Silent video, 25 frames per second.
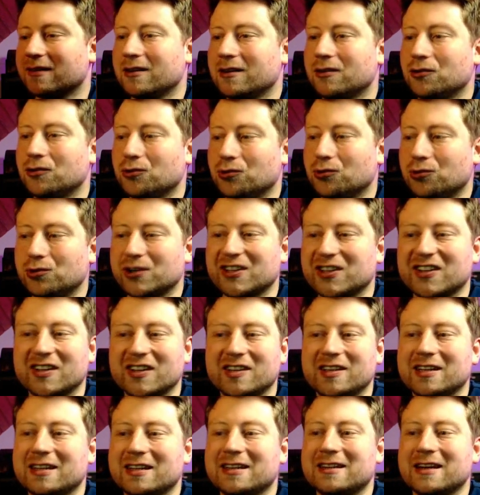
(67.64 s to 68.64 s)
the queen
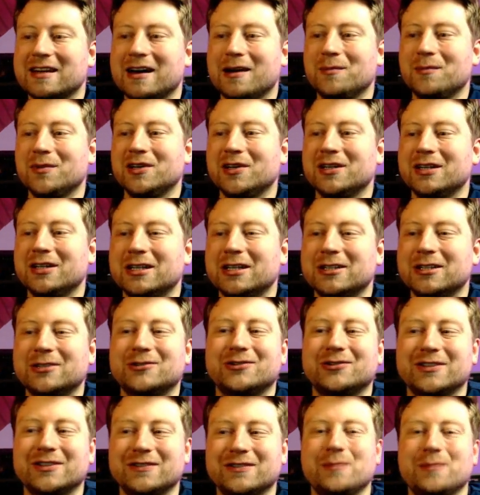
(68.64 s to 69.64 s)
here, and we don't need
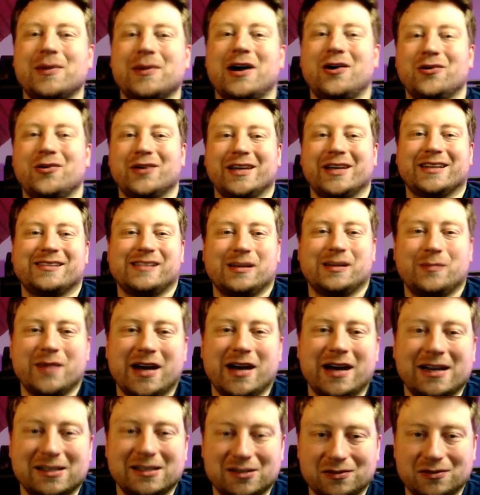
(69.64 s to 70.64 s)
much
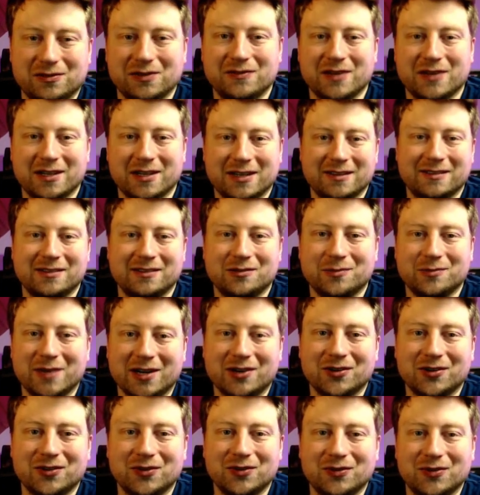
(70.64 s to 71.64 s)
imagination to see that we're not
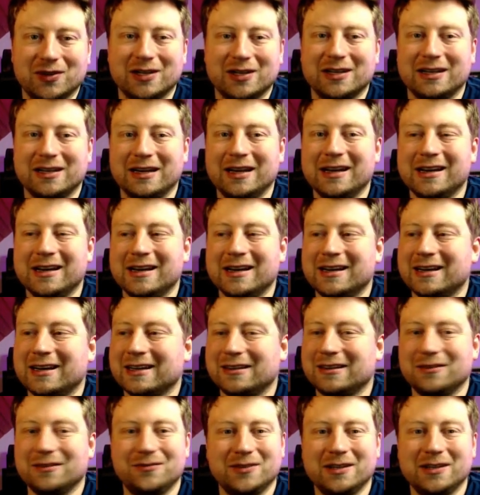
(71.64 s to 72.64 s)
going to win this with
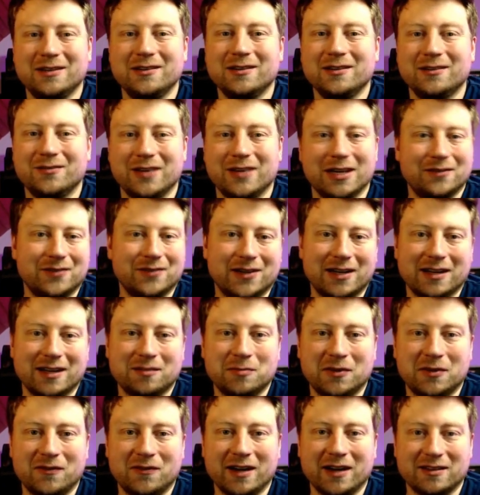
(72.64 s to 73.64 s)
white anymore.
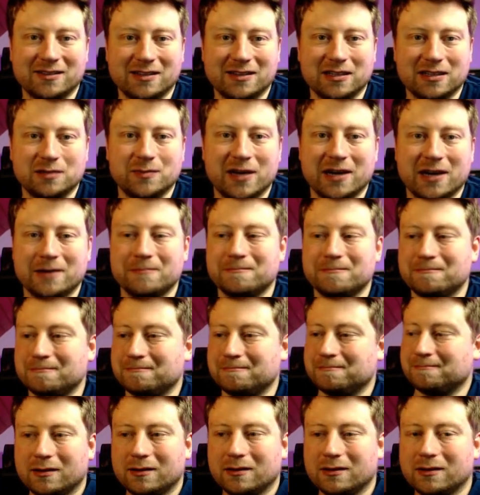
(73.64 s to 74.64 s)
Back to the starting
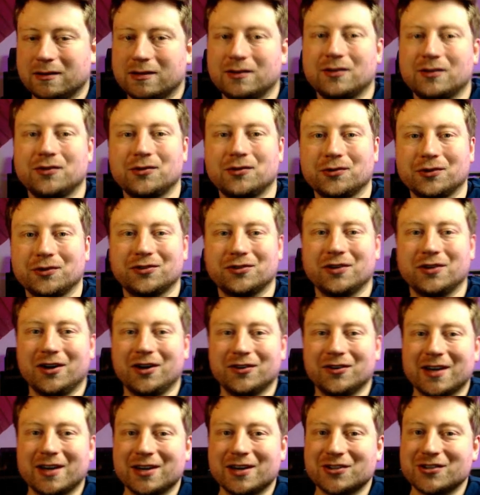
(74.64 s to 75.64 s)
position.
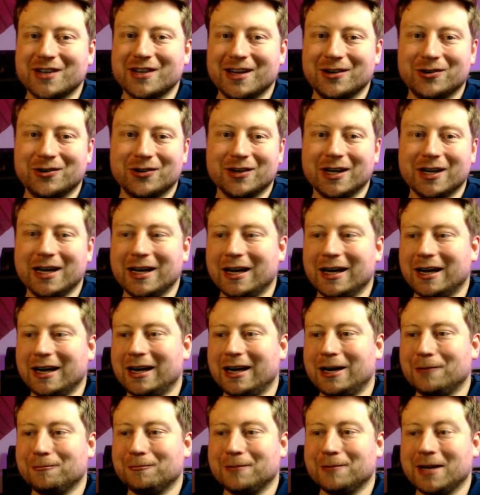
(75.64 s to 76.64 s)
Yes,
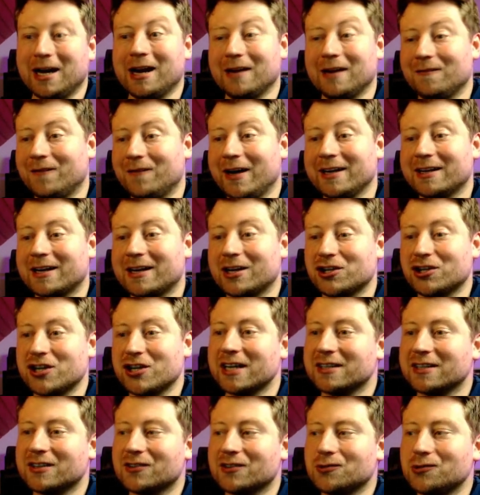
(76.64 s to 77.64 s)
another chess move,
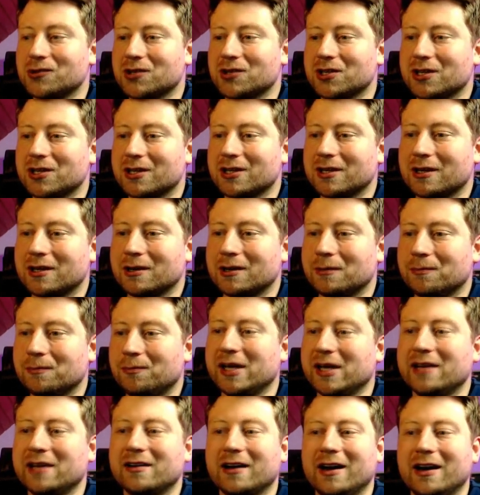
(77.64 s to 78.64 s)
b3.
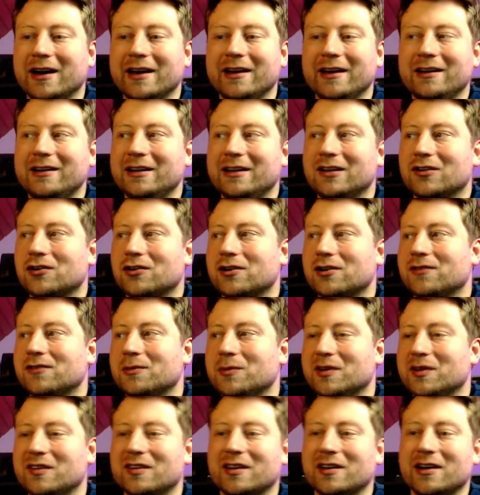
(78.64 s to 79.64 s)
That's definitely
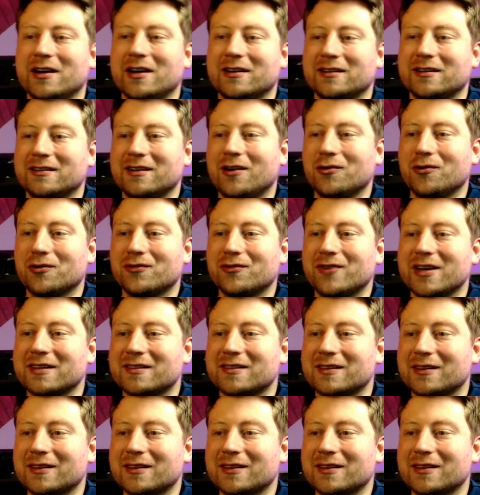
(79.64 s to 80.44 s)
one we should consider.